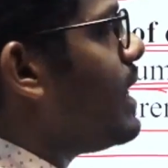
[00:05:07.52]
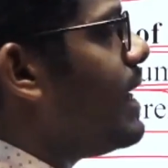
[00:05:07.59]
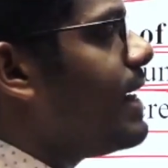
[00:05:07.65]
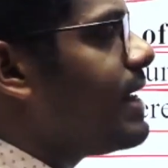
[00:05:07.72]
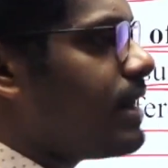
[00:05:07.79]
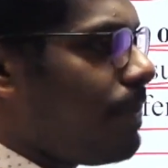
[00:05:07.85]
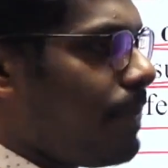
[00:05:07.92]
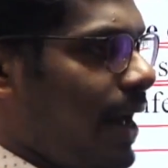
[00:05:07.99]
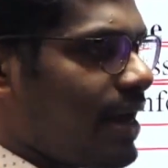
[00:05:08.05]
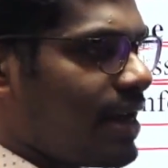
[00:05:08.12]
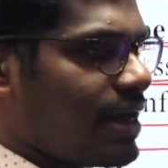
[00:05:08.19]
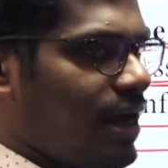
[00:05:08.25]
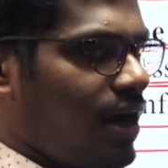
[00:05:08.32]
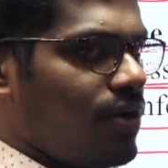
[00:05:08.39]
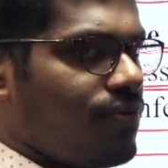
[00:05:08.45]
reading the
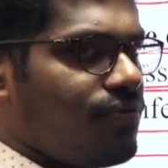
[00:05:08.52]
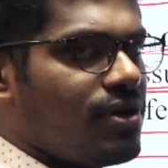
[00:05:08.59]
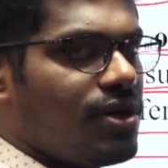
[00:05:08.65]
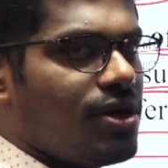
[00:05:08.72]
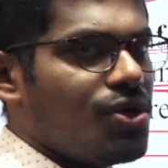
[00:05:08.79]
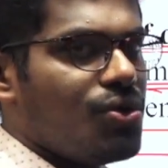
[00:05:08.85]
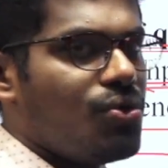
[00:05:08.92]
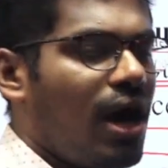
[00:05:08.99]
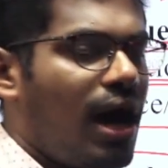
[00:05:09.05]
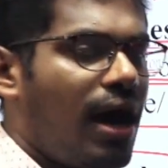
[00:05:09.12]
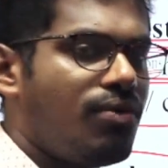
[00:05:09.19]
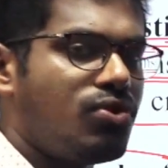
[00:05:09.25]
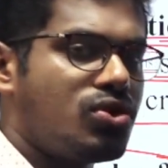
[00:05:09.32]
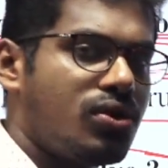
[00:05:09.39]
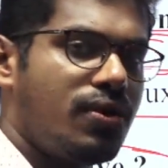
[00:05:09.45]
paragraph you
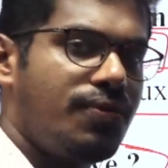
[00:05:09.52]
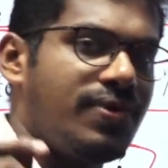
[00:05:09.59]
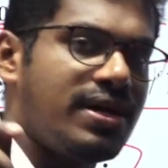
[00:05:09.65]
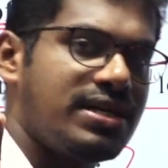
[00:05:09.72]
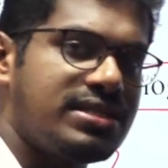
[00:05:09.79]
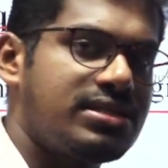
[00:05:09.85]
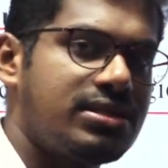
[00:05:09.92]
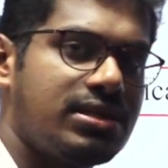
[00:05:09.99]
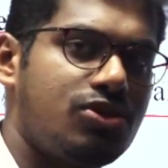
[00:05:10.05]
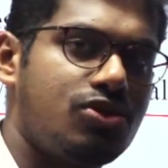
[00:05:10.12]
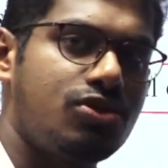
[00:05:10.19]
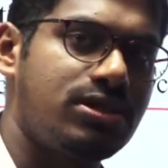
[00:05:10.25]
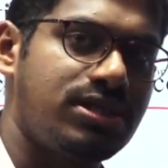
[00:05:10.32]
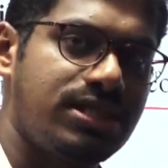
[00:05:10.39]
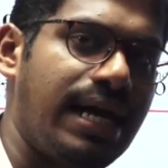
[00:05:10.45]
have to first
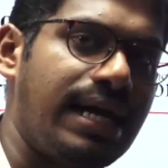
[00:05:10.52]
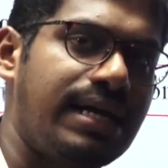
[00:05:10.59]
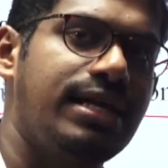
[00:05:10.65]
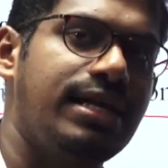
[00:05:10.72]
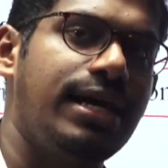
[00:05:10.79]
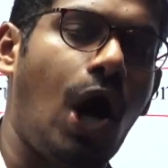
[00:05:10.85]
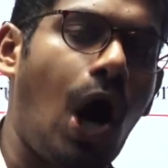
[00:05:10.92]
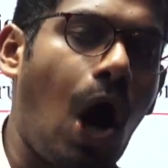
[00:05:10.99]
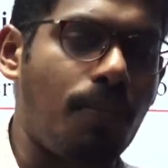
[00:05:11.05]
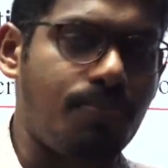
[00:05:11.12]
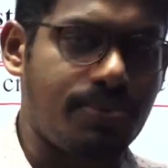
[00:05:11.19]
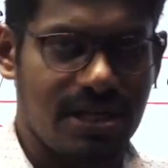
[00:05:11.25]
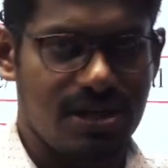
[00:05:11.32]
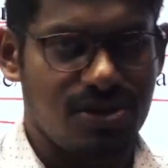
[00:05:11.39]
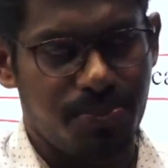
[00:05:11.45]
check the
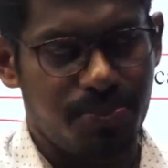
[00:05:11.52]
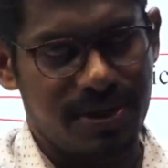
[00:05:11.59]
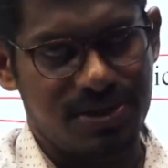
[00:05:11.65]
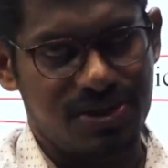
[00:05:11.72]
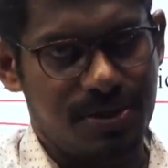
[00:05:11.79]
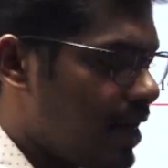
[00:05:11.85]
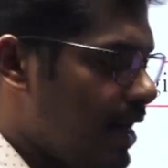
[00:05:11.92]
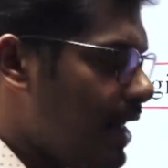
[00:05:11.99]
options first.